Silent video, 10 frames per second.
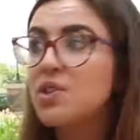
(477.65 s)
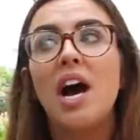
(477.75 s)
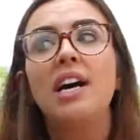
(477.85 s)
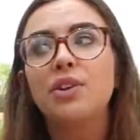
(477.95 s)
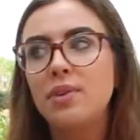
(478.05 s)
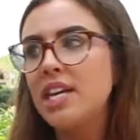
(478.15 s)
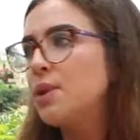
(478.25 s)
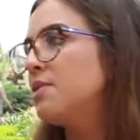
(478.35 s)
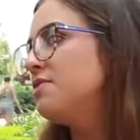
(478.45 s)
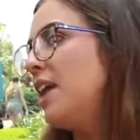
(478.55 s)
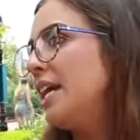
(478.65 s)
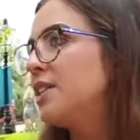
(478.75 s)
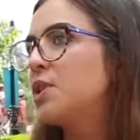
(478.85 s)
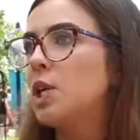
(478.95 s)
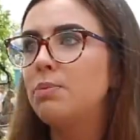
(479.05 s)
So Earl Grey you will
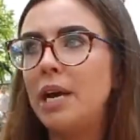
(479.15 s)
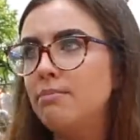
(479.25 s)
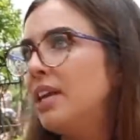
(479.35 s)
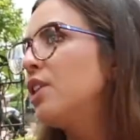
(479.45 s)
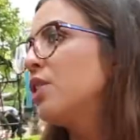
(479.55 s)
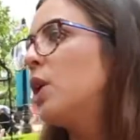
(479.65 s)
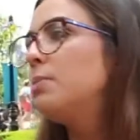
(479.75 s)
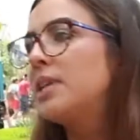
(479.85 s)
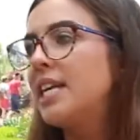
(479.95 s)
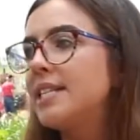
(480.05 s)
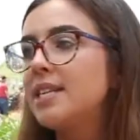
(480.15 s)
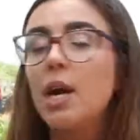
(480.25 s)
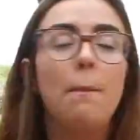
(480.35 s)
find sold by many other companies